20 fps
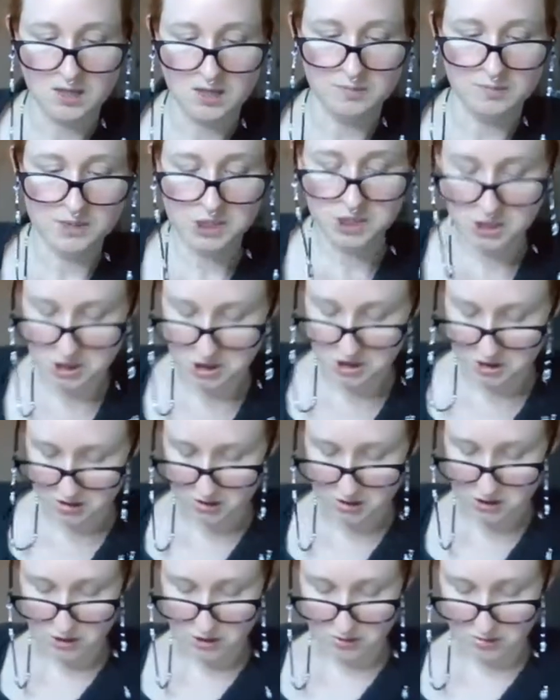The magician
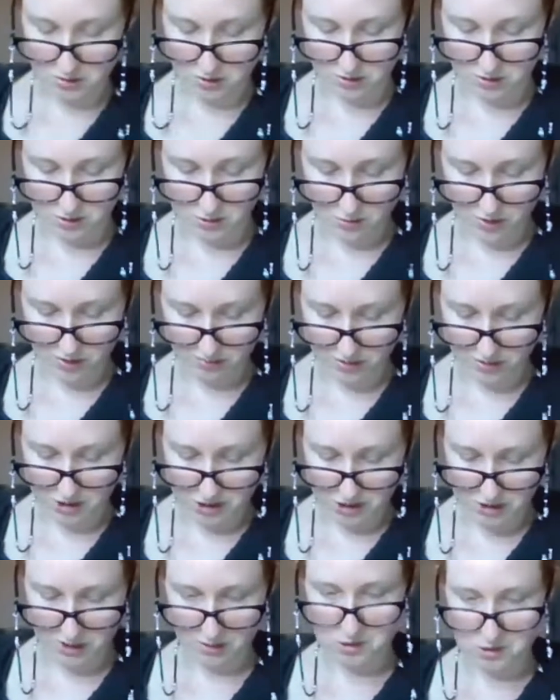I don't use. Where is
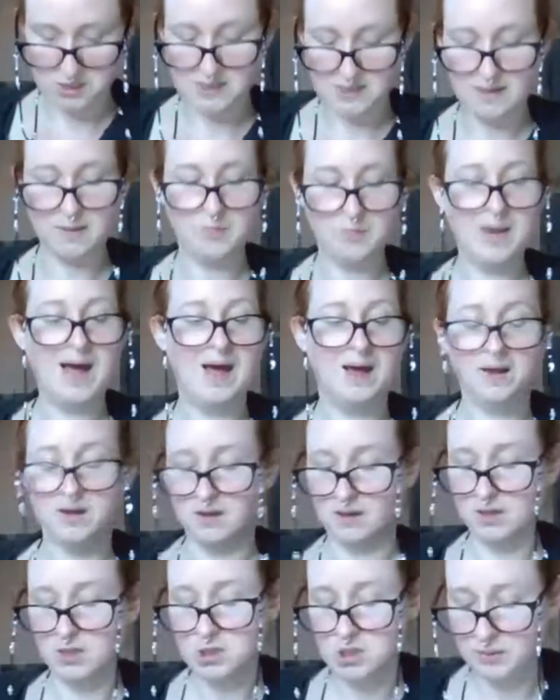she? Oh, she's at the back.
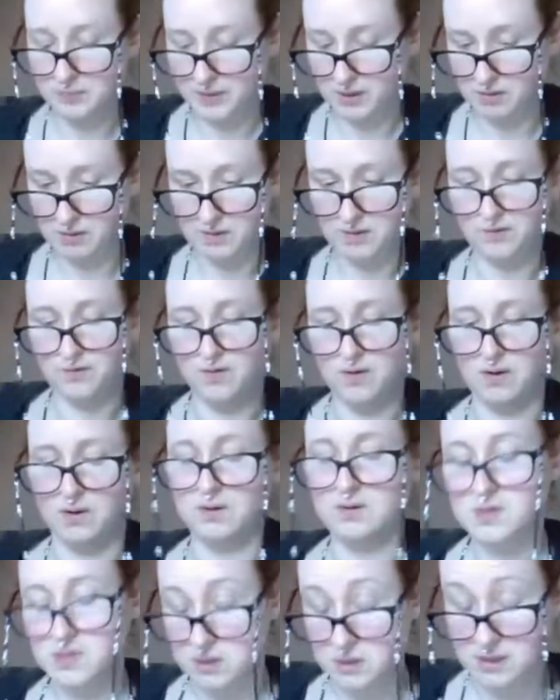I usually put her at the
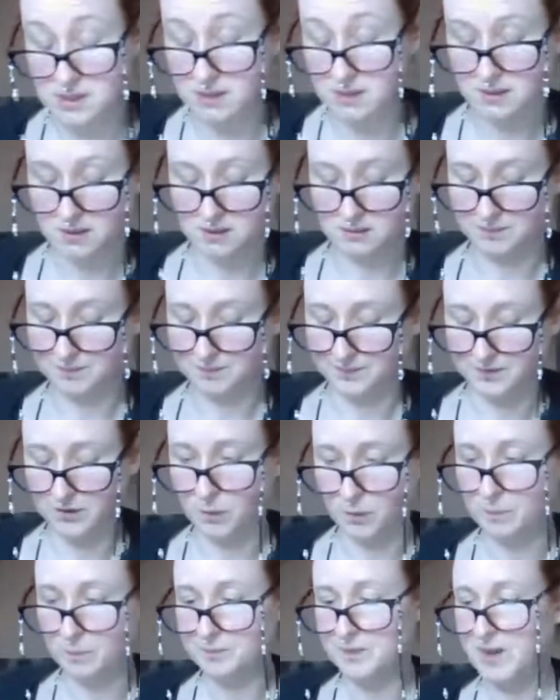front. She's in there.
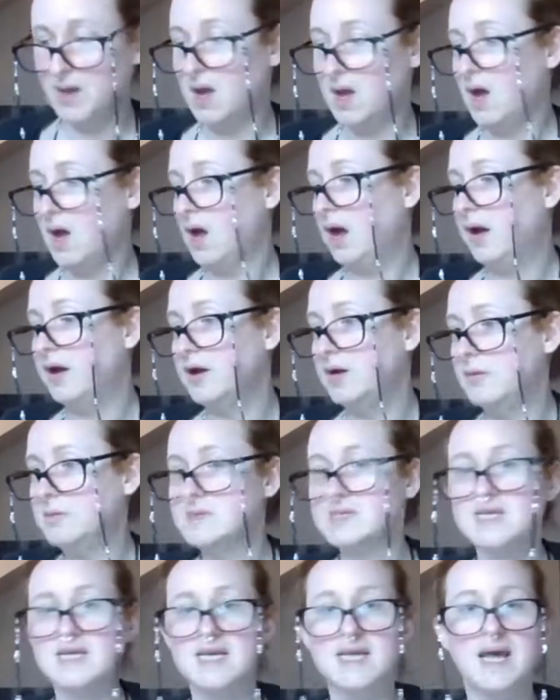Oh.
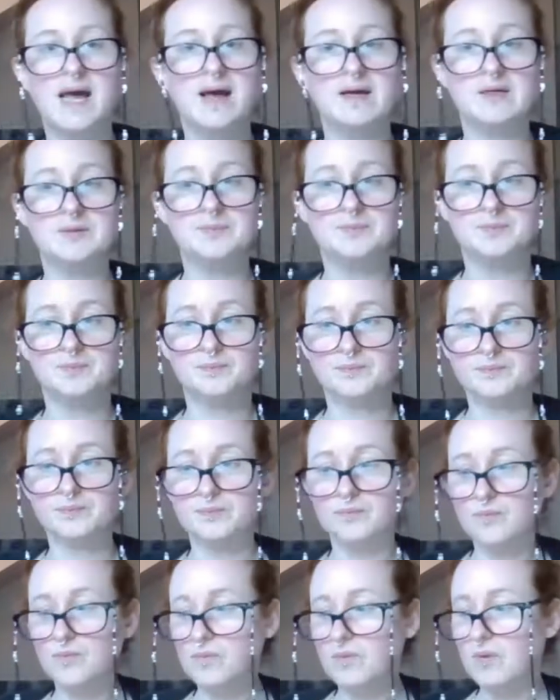So, yeah.
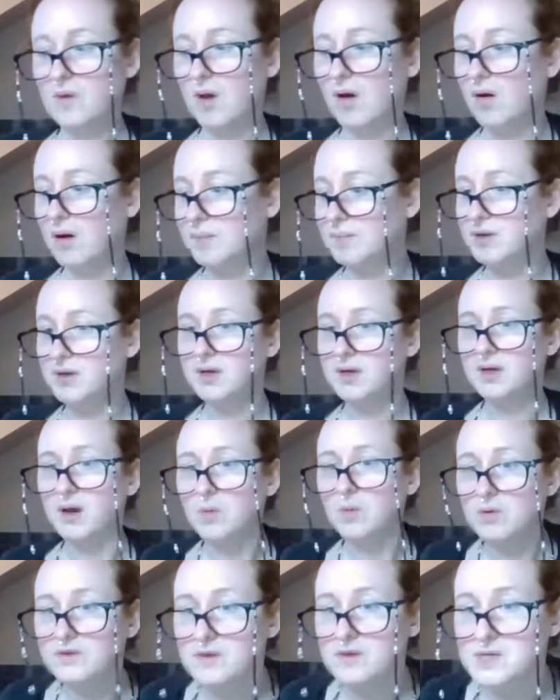I'm going to go.
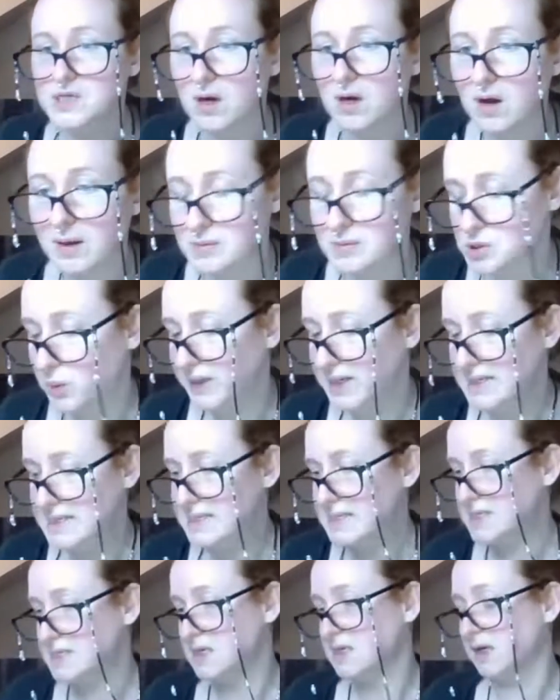What's the time? 20
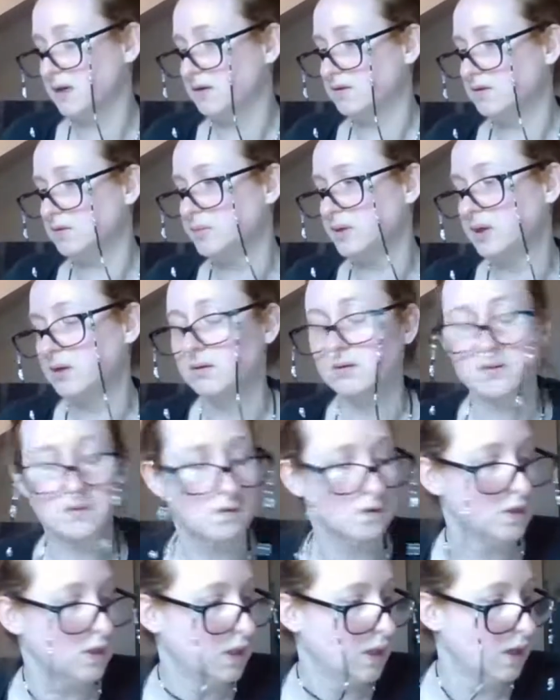to 6. Oh, my
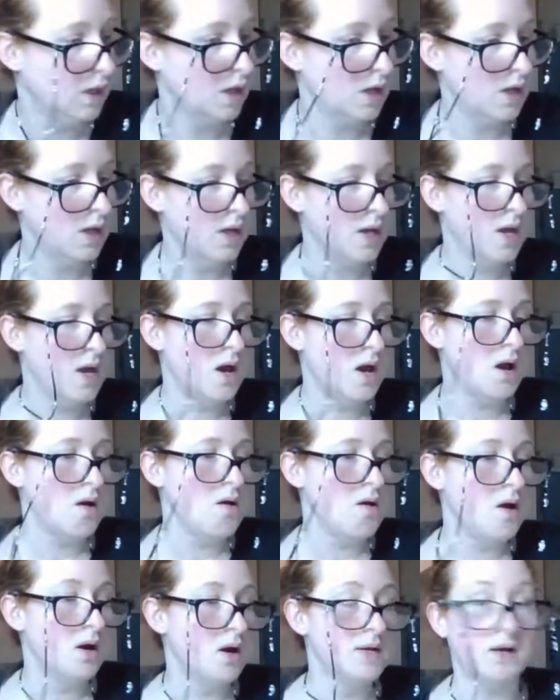God.
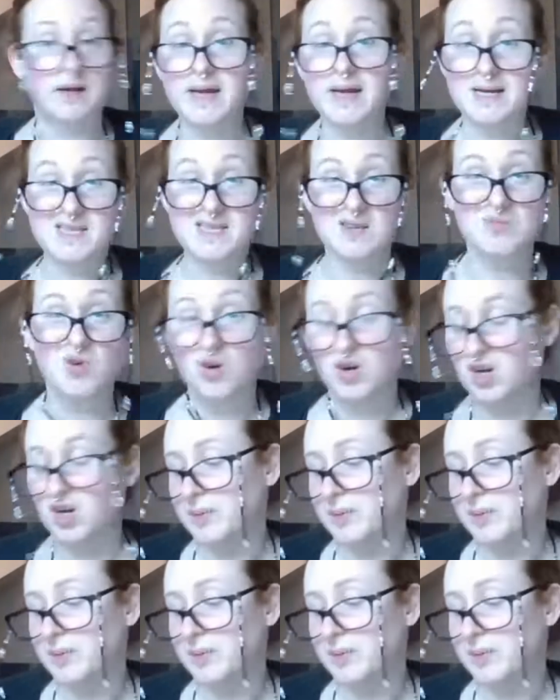I guess I'm not